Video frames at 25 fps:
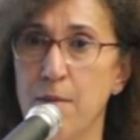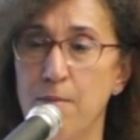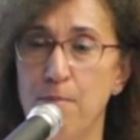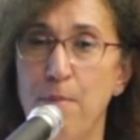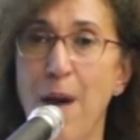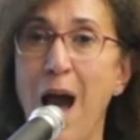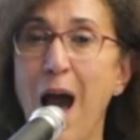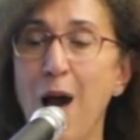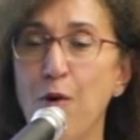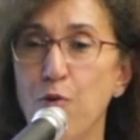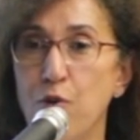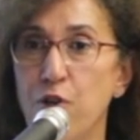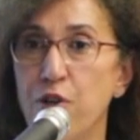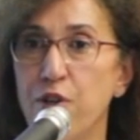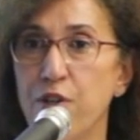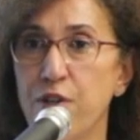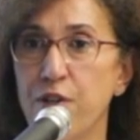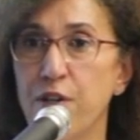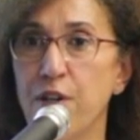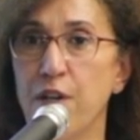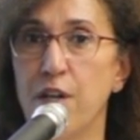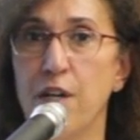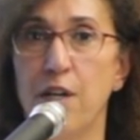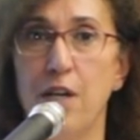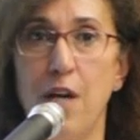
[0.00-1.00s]

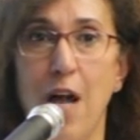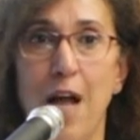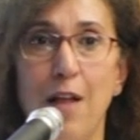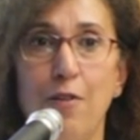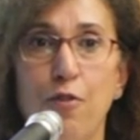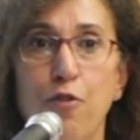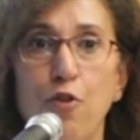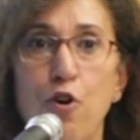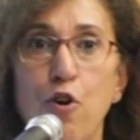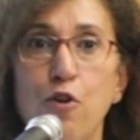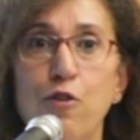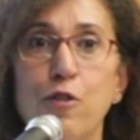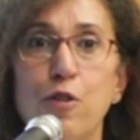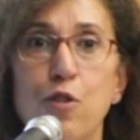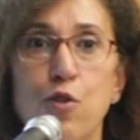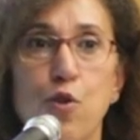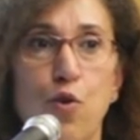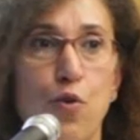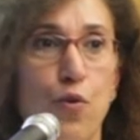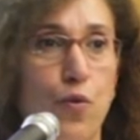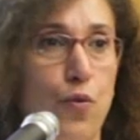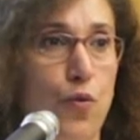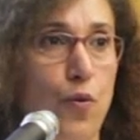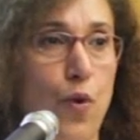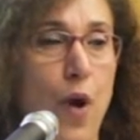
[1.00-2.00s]
power and those
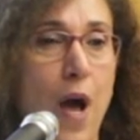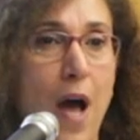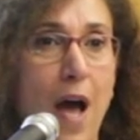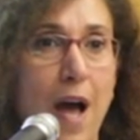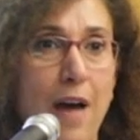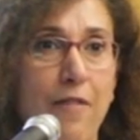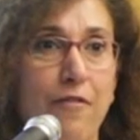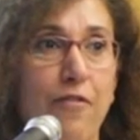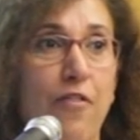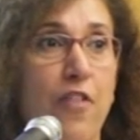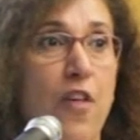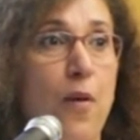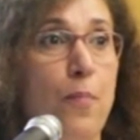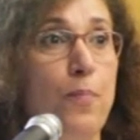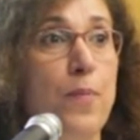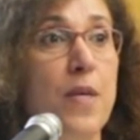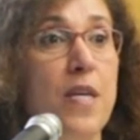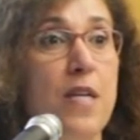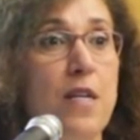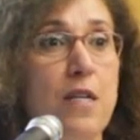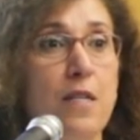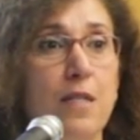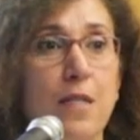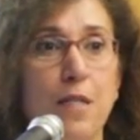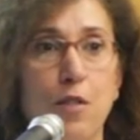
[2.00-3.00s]
who have the
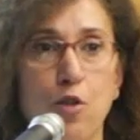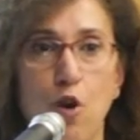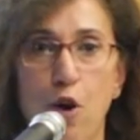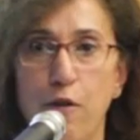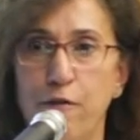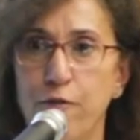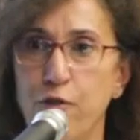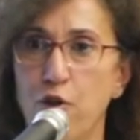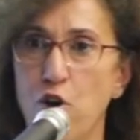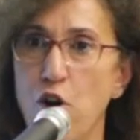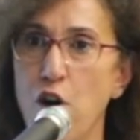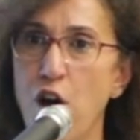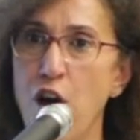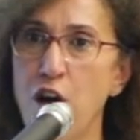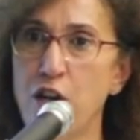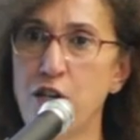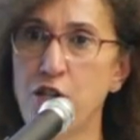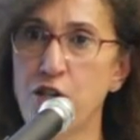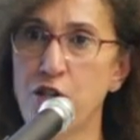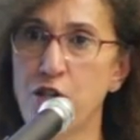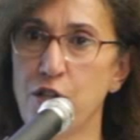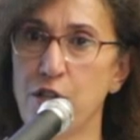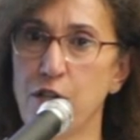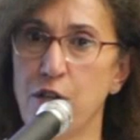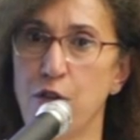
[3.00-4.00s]
means of
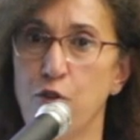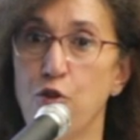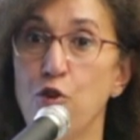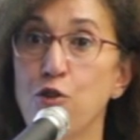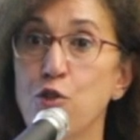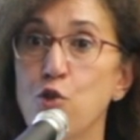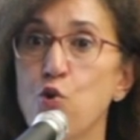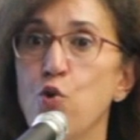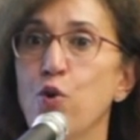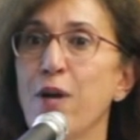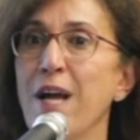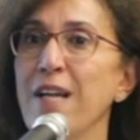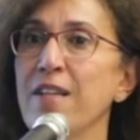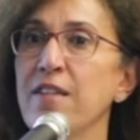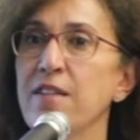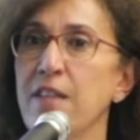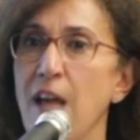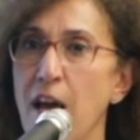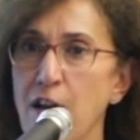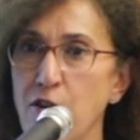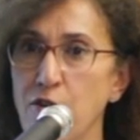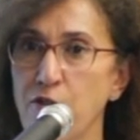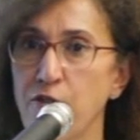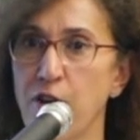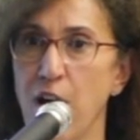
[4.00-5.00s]
coercion, those who can
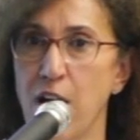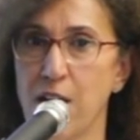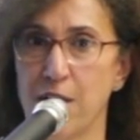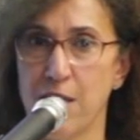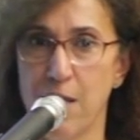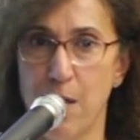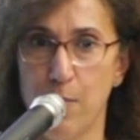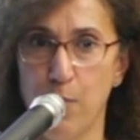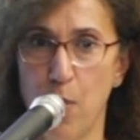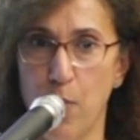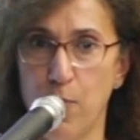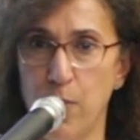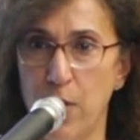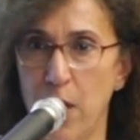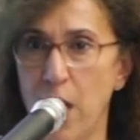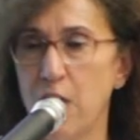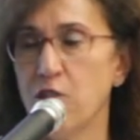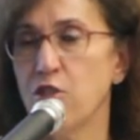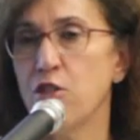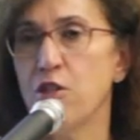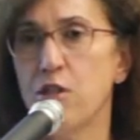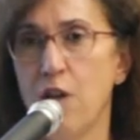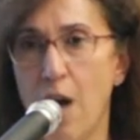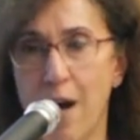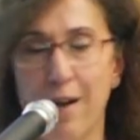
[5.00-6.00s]
terrorize the
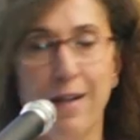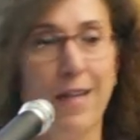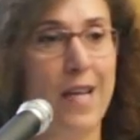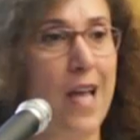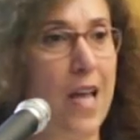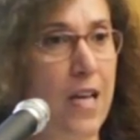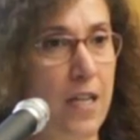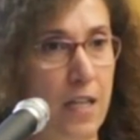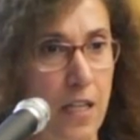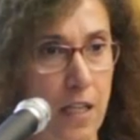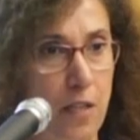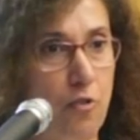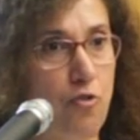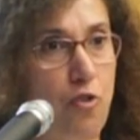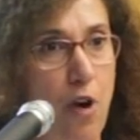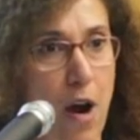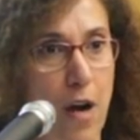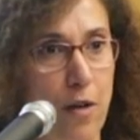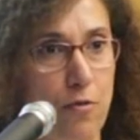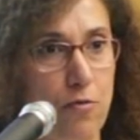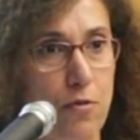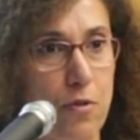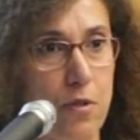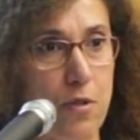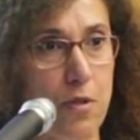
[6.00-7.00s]
population, are gaining
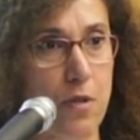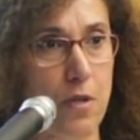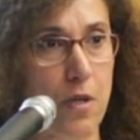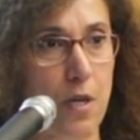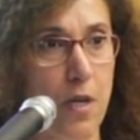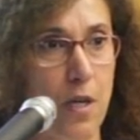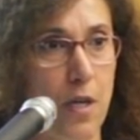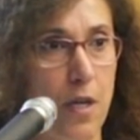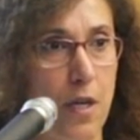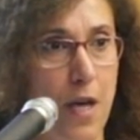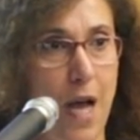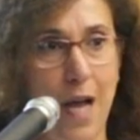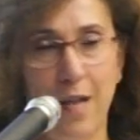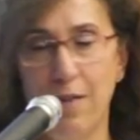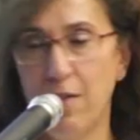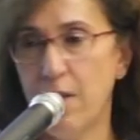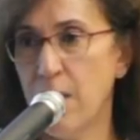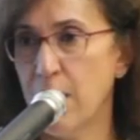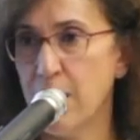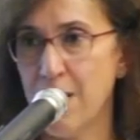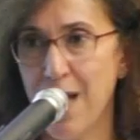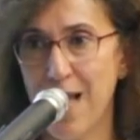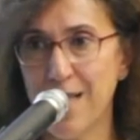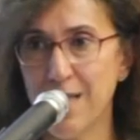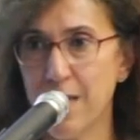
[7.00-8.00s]
ground. And
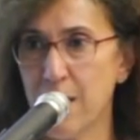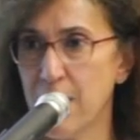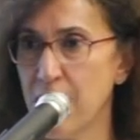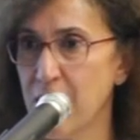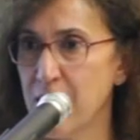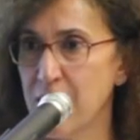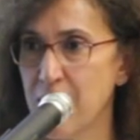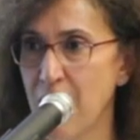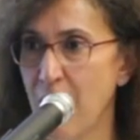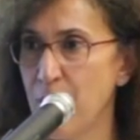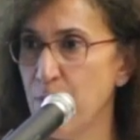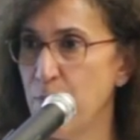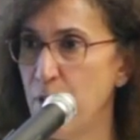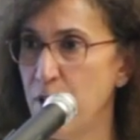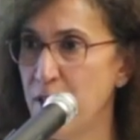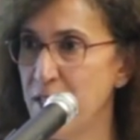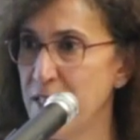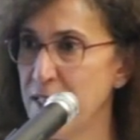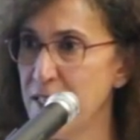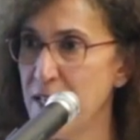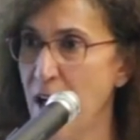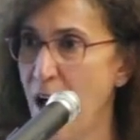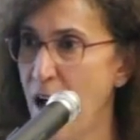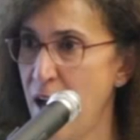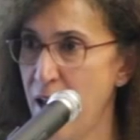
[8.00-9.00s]
the classic example
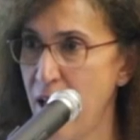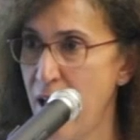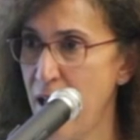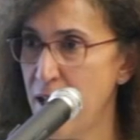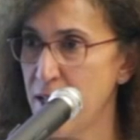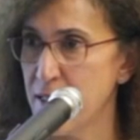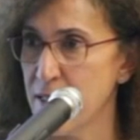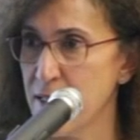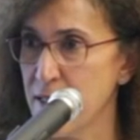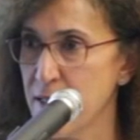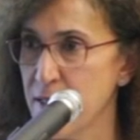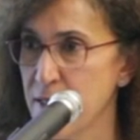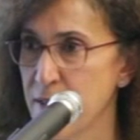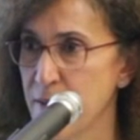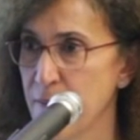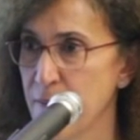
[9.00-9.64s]
is IS.